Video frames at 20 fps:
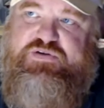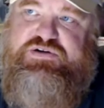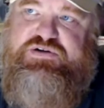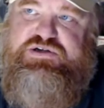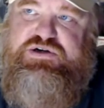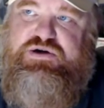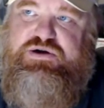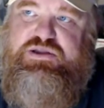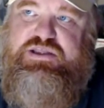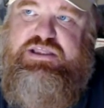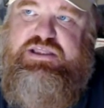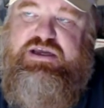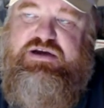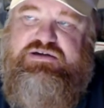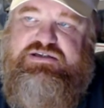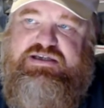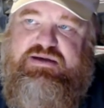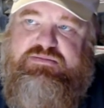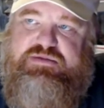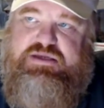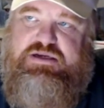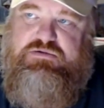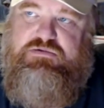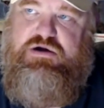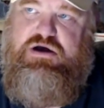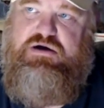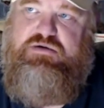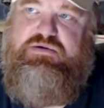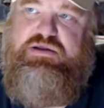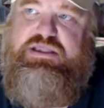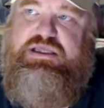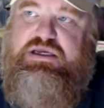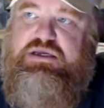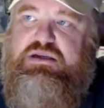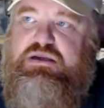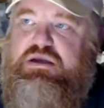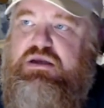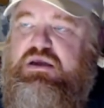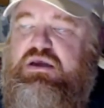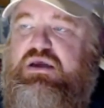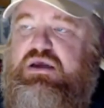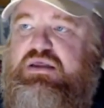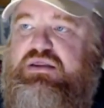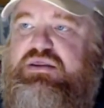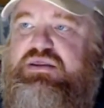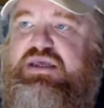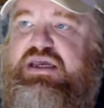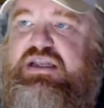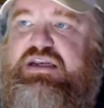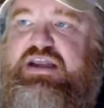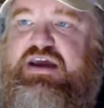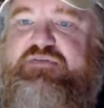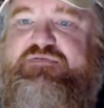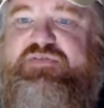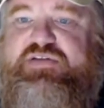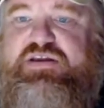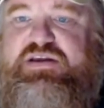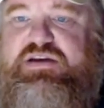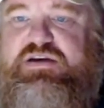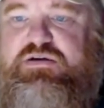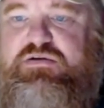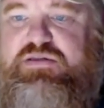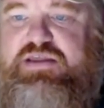sure that there's something wrong with it, then definitely do